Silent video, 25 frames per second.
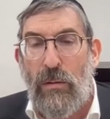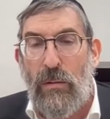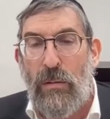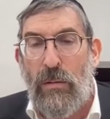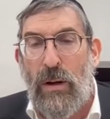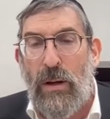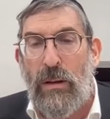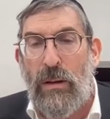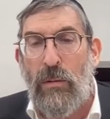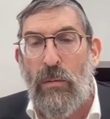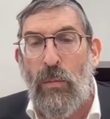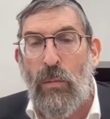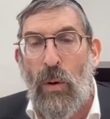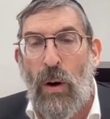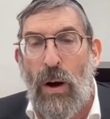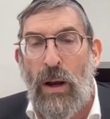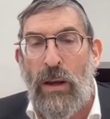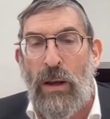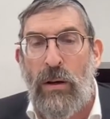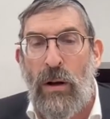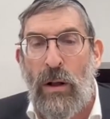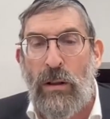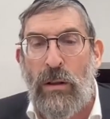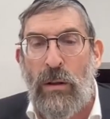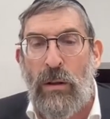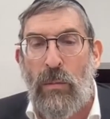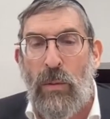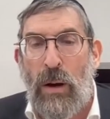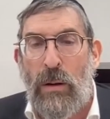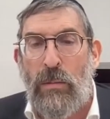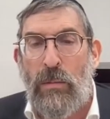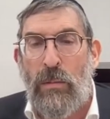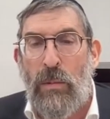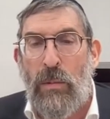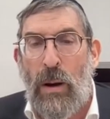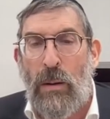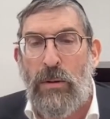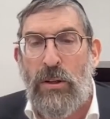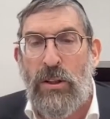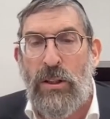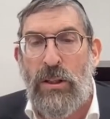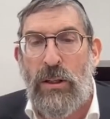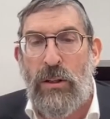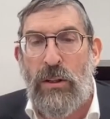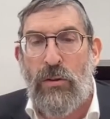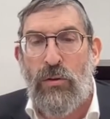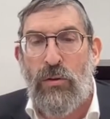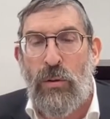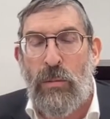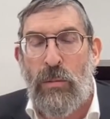right? Why Yolda? Why would
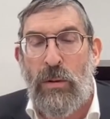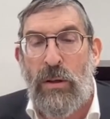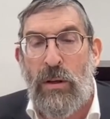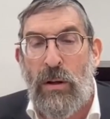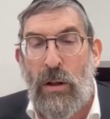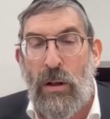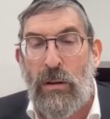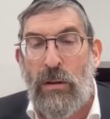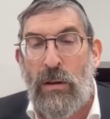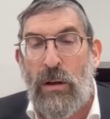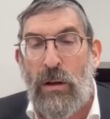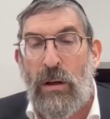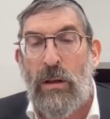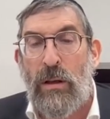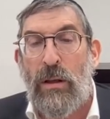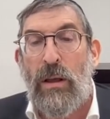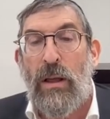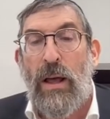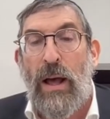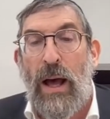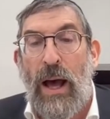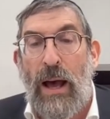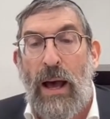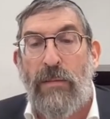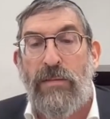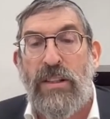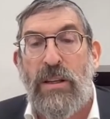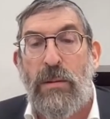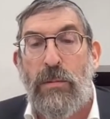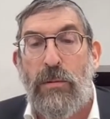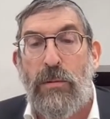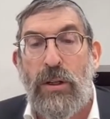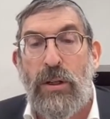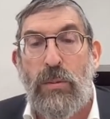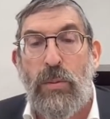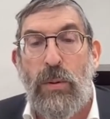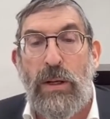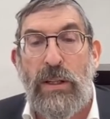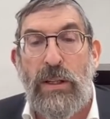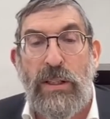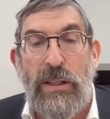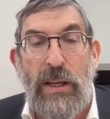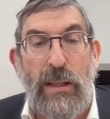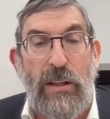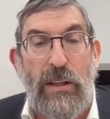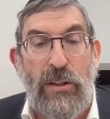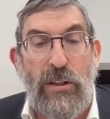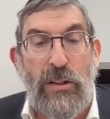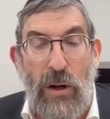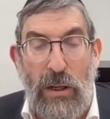she eat Truma Yolda? Obviously, because we're going to
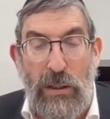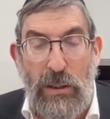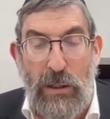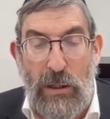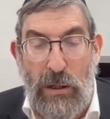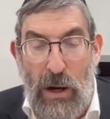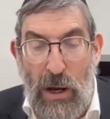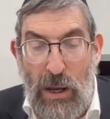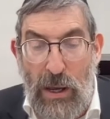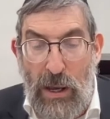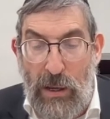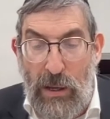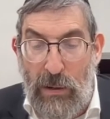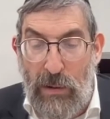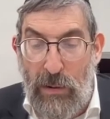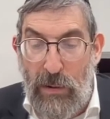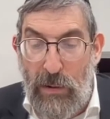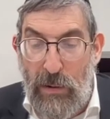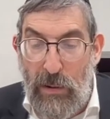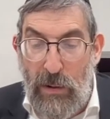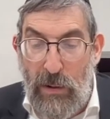say the Charles of Kayin.